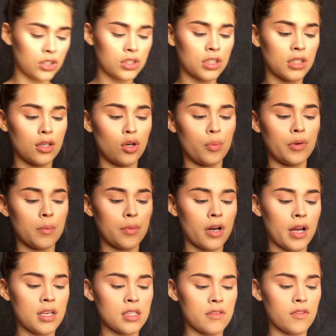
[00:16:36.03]
Just going to open up
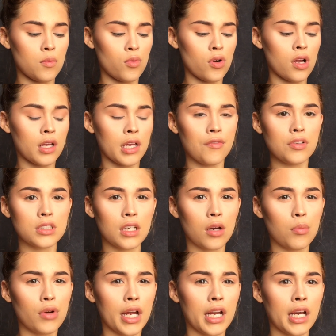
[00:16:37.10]
our eyes even more and give us
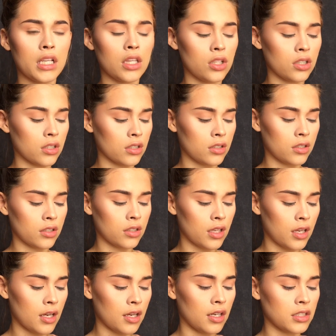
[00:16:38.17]
like a bright-eyed look.
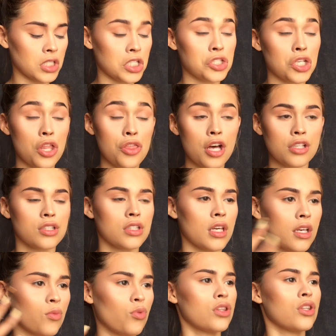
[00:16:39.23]
As I said, that's
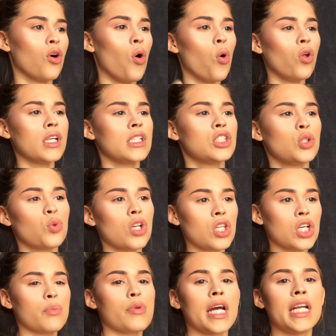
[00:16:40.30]
like what the goal is. You want
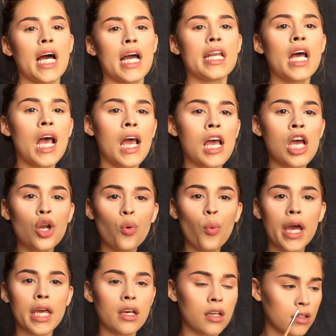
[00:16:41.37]
to look bright-eyed and
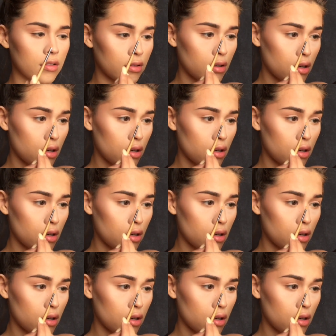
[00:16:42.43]
awake.